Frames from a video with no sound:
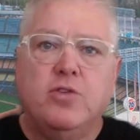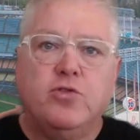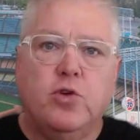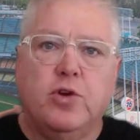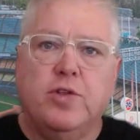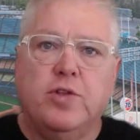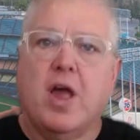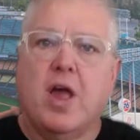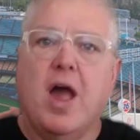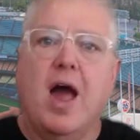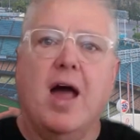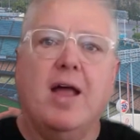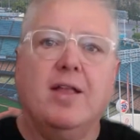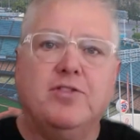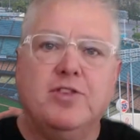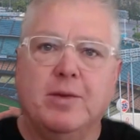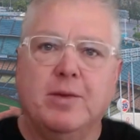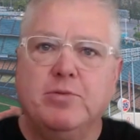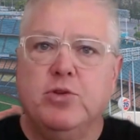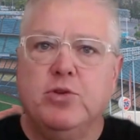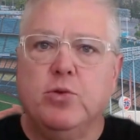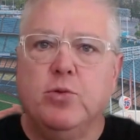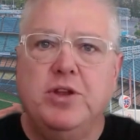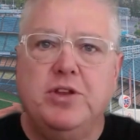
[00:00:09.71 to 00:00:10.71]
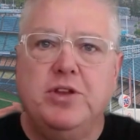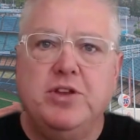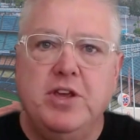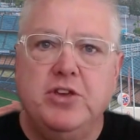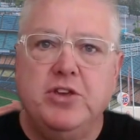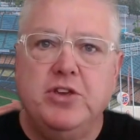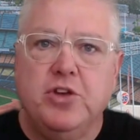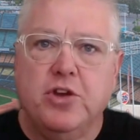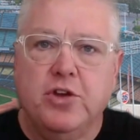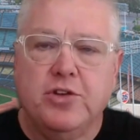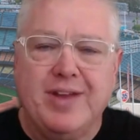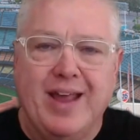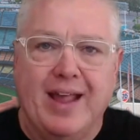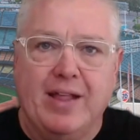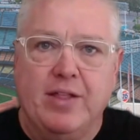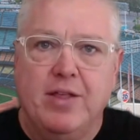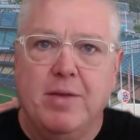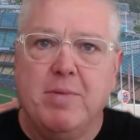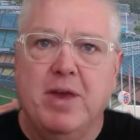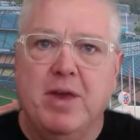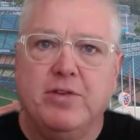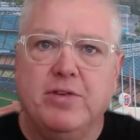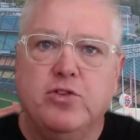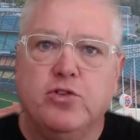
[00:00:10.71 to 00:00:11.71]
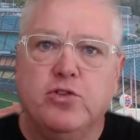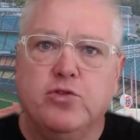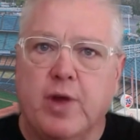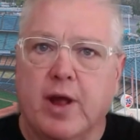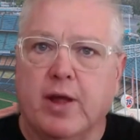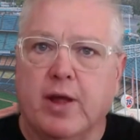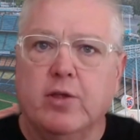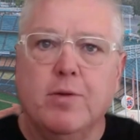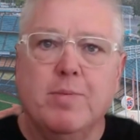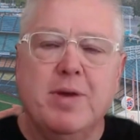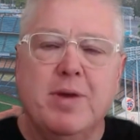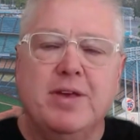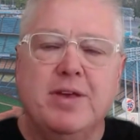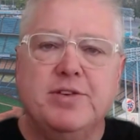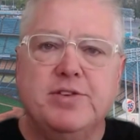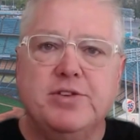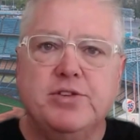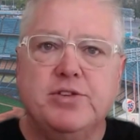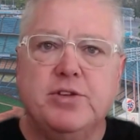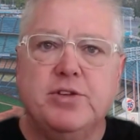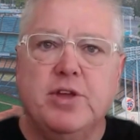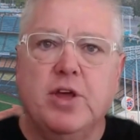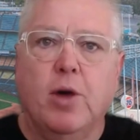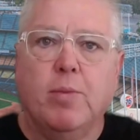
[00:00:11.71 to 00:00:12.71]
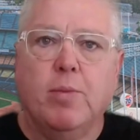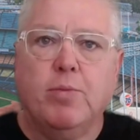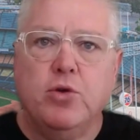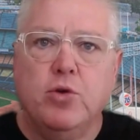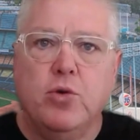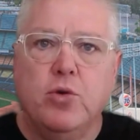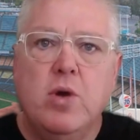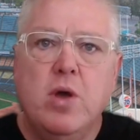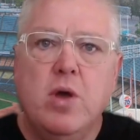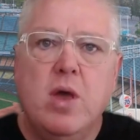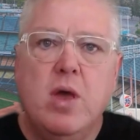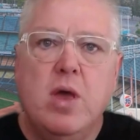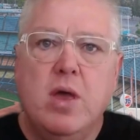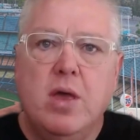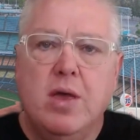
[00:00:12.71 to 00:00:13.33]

sort of the concepts that we teach on a daily basis, regular basis, to help you